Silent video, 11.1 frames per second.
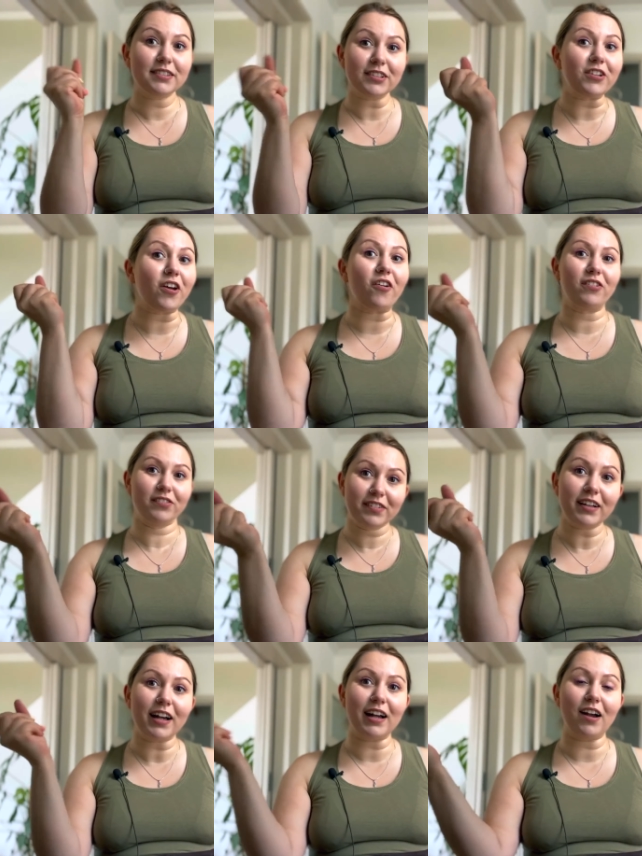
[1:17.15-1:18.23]
you know,
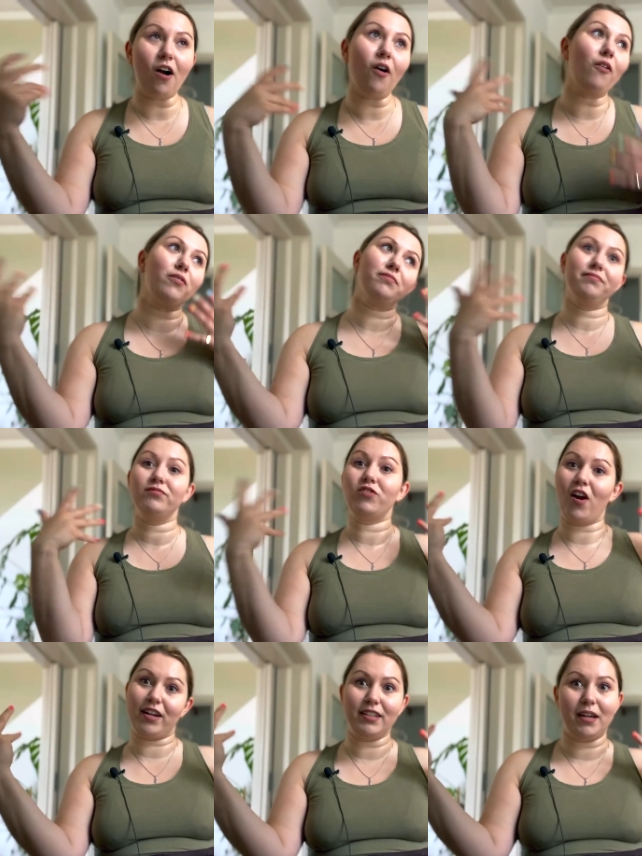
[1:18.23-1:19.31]
oh
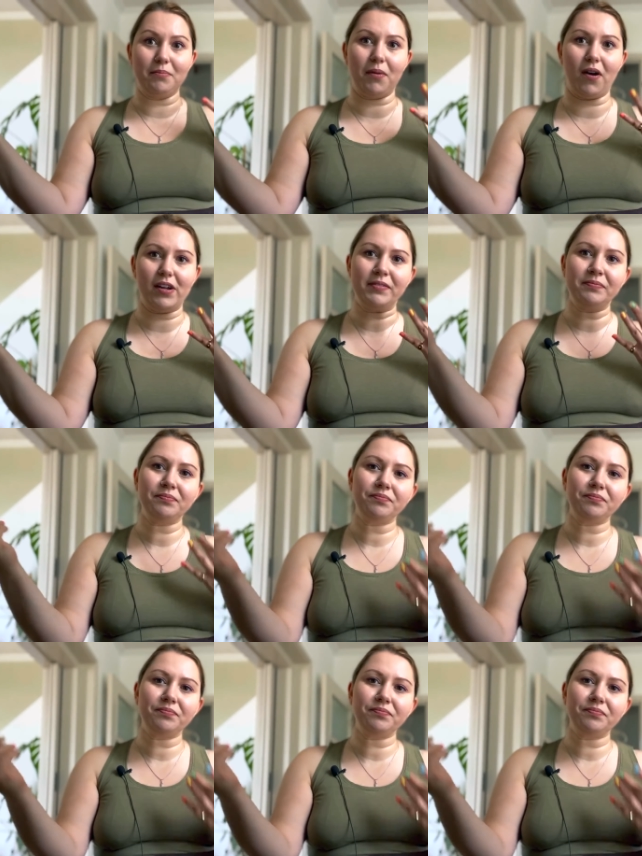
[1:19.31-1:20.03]
right, I'm bi.